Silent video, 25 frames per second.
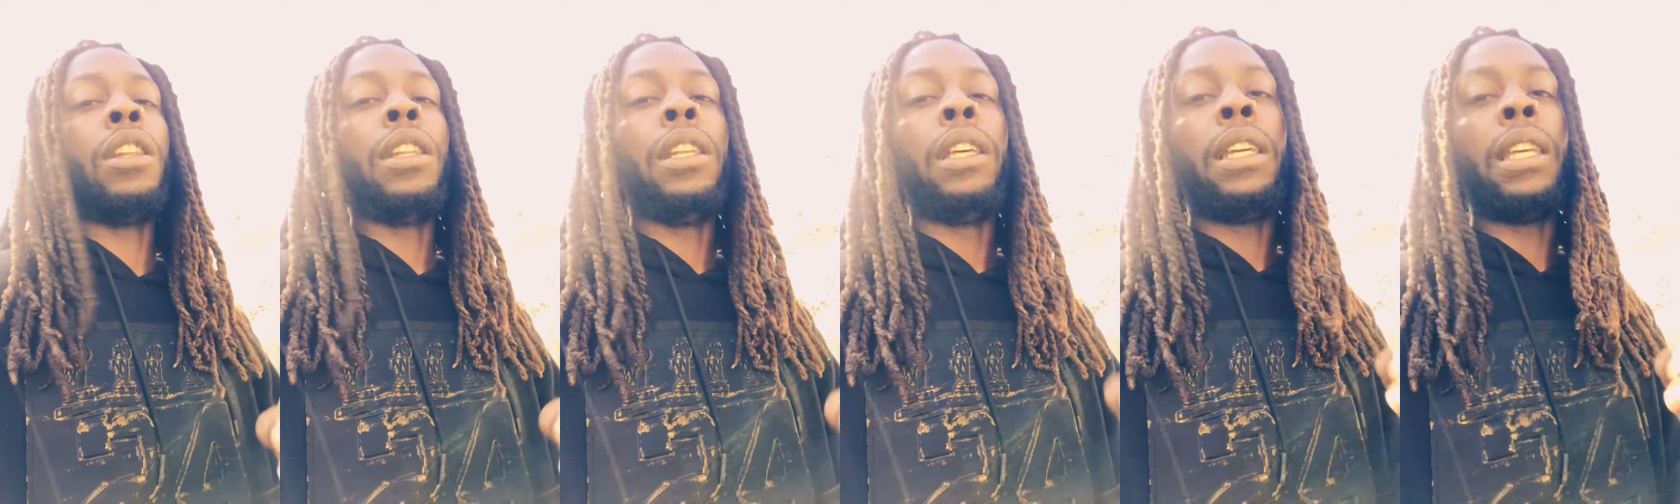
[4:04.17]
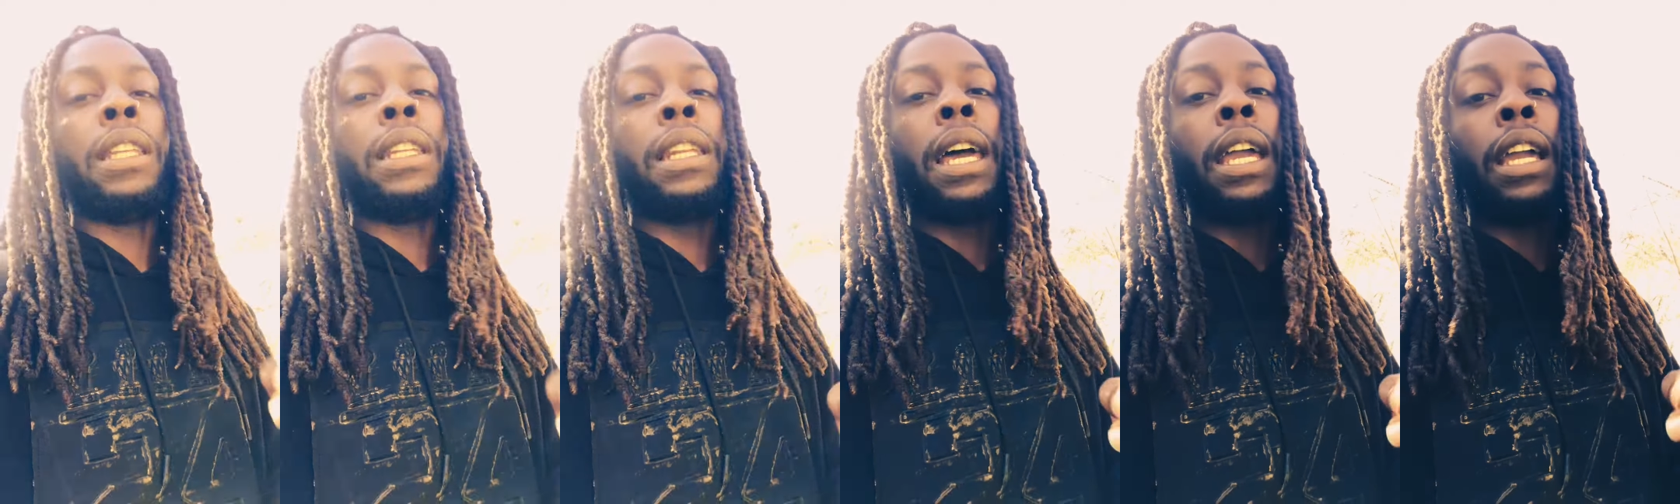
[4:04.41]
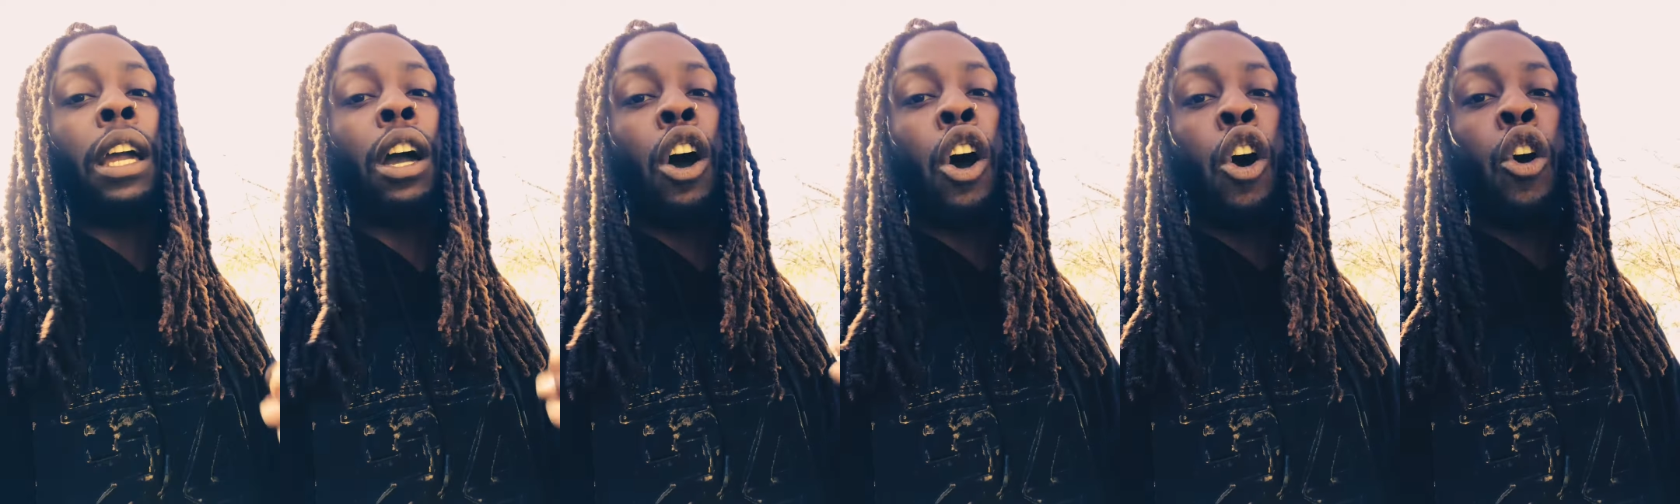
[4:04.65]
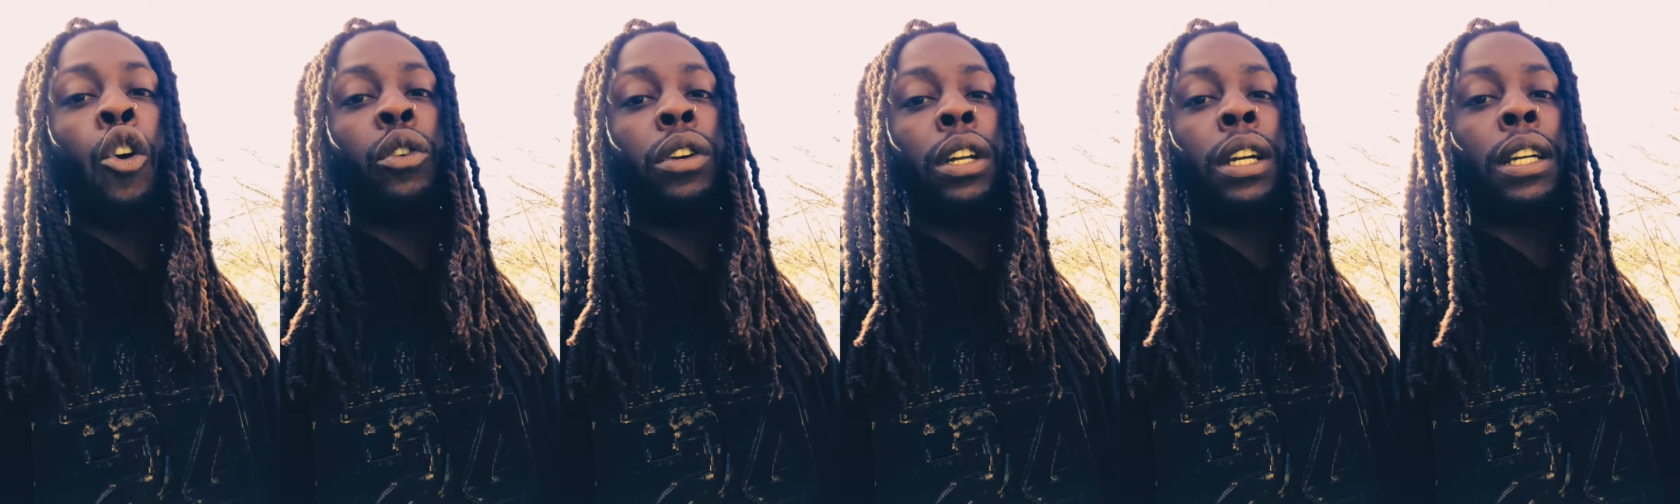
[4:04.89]
looking like,
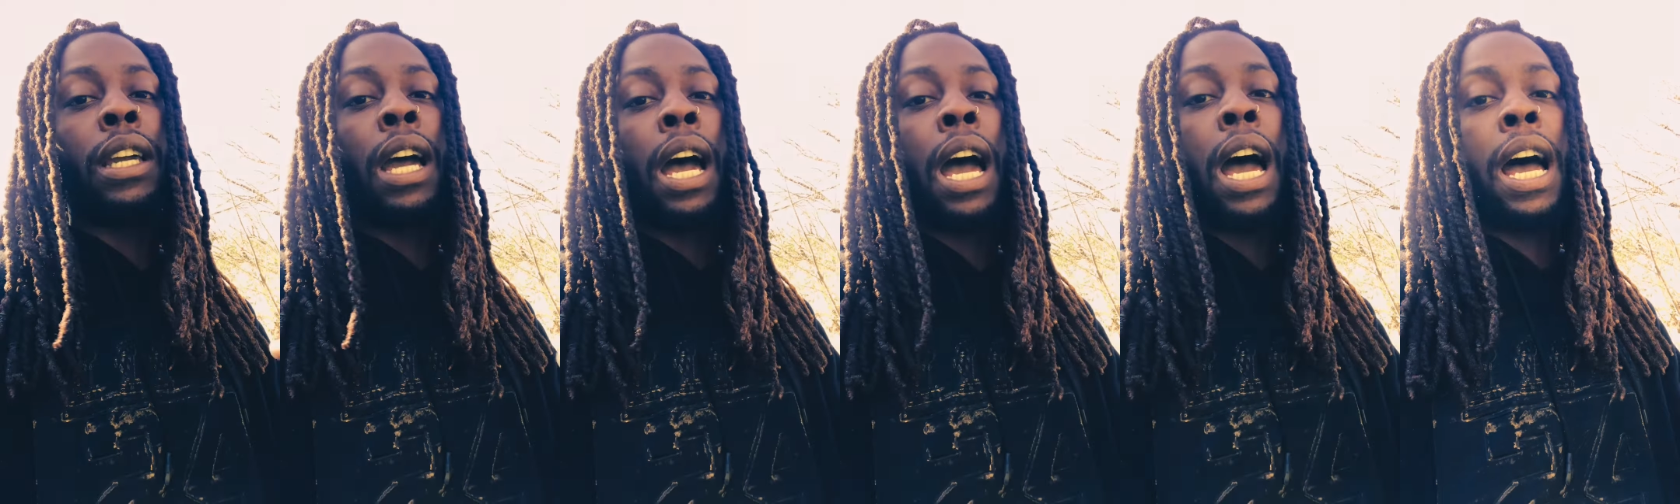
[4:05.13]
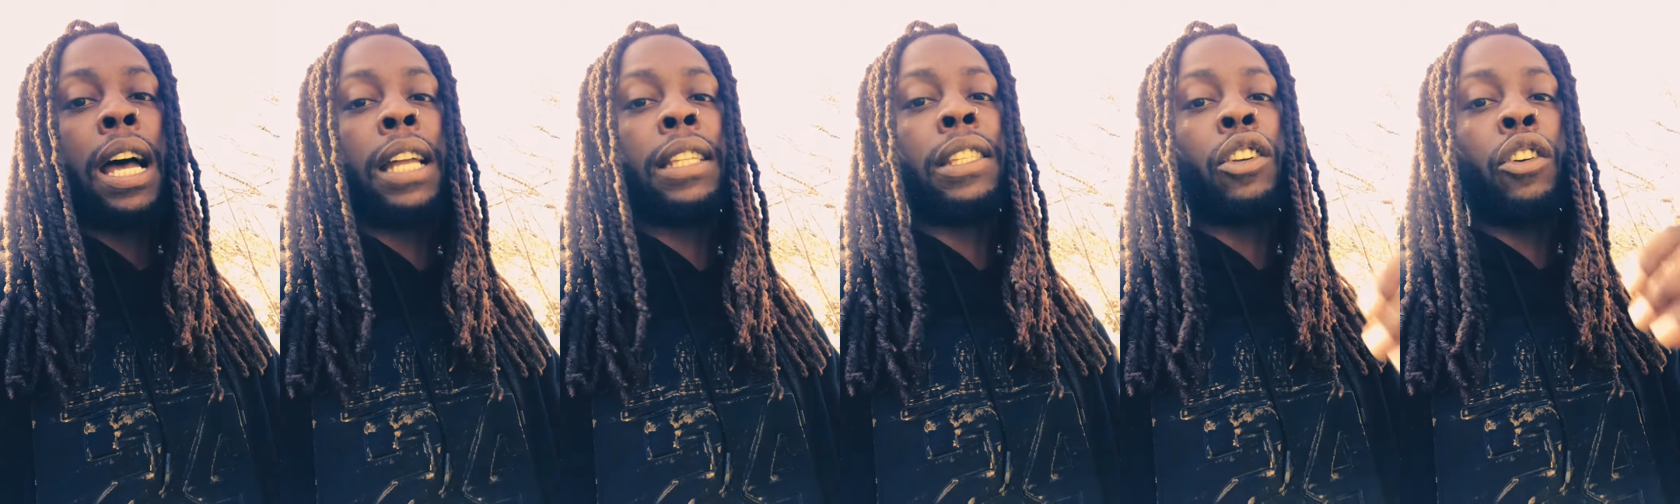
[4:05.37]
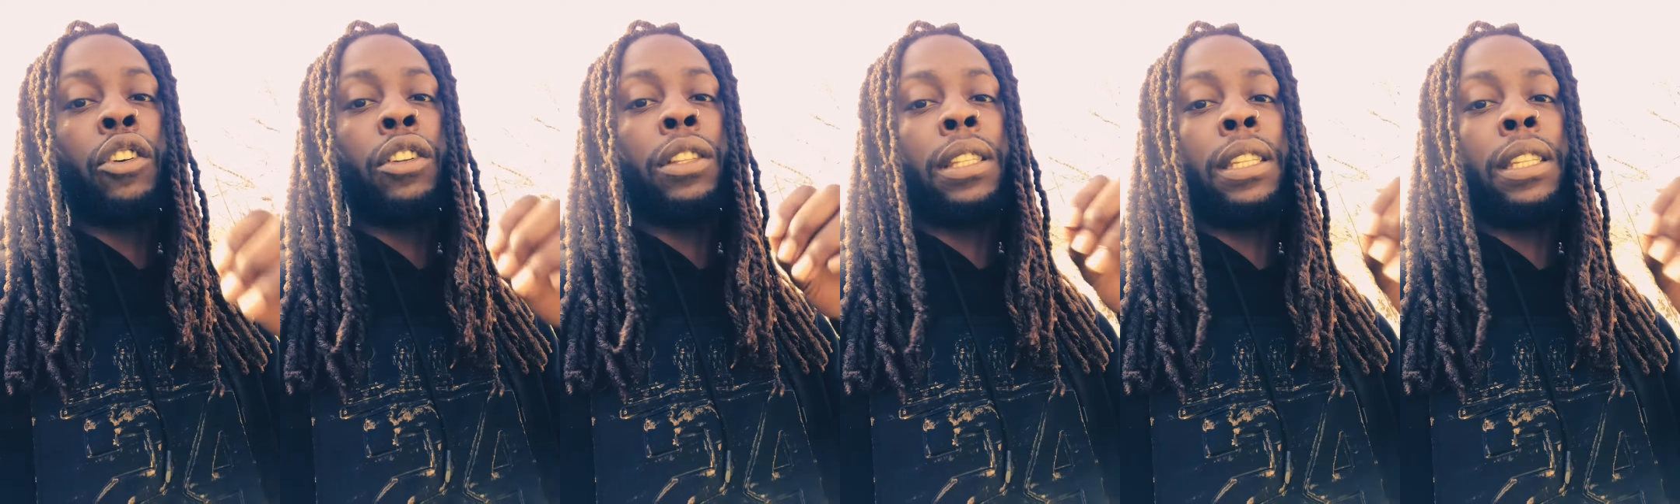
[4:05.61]
oh, the gods are